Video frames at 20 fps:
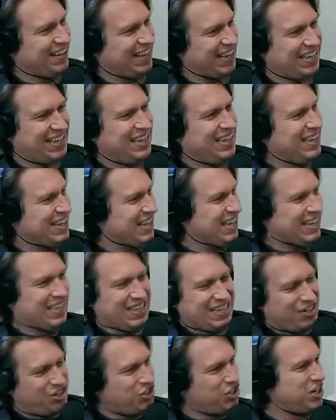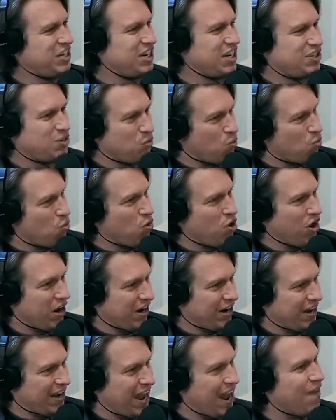Like, this shit doesn't work. Yeah.